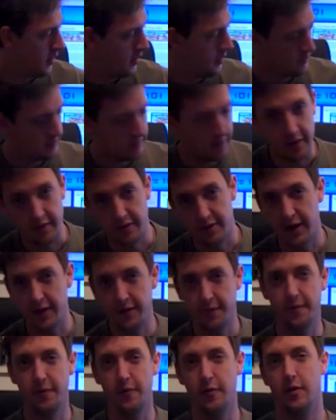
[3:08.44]
So
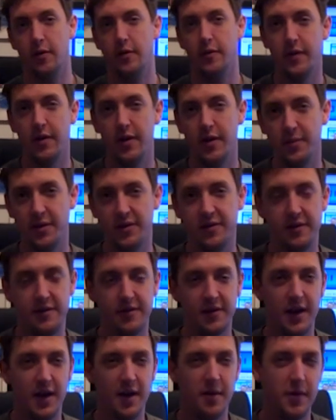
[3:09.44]
day 4, very busy
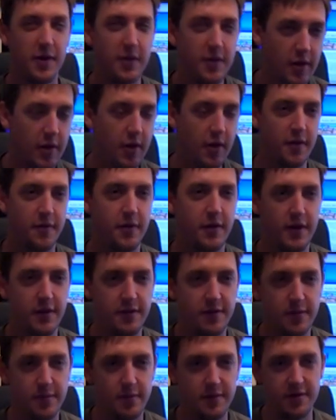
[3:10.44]
day, bid on a lot of
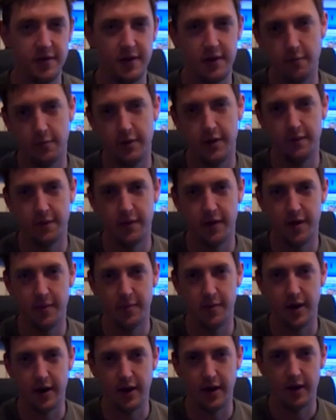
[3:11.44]
items, didn't win very
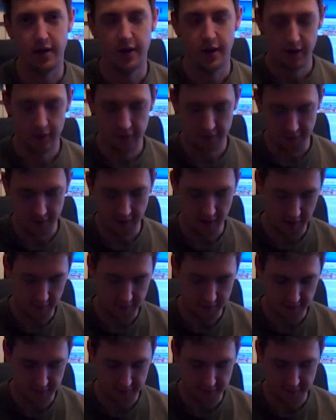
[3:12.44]
many. So
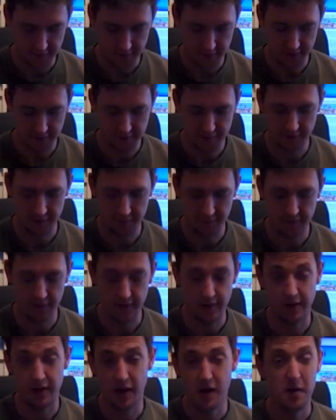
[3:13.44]
first of all let's run
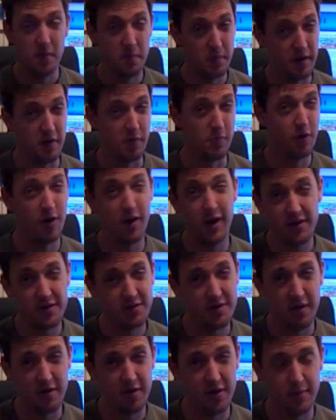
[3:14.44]
through. Bid on
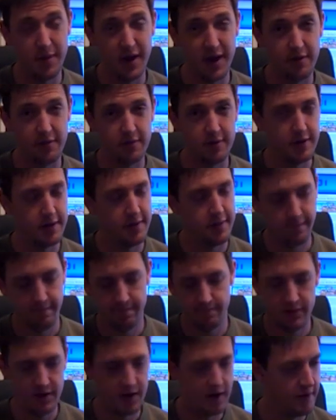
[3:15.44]
Rystar on the Mega Drive,
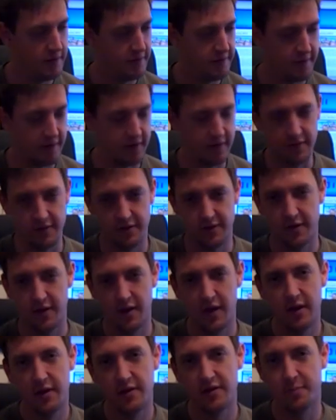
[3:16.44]
no chance.
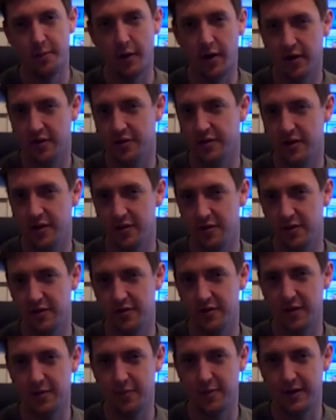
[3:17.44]
Sparkster on the
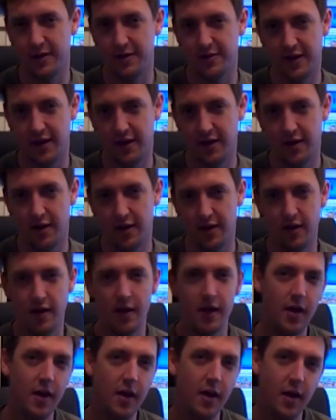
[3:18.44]
Super Nintendo,
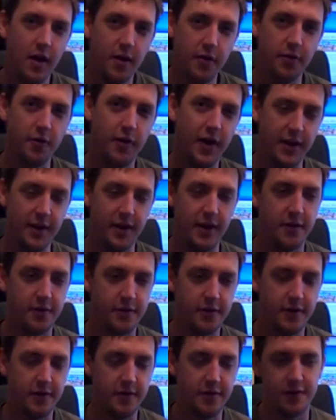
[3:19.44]
thought I had an
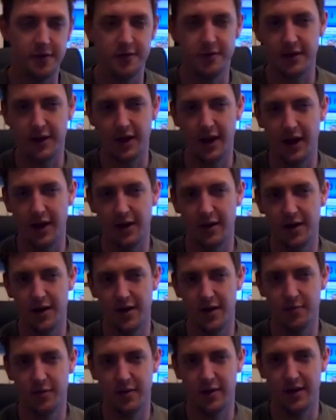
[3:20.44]
outside chance of getting
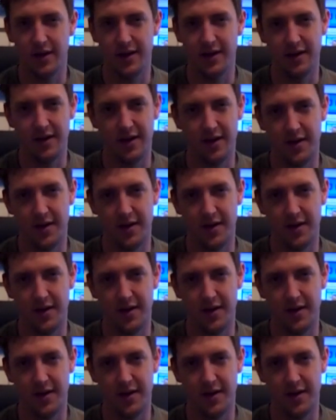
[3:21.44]
that, but it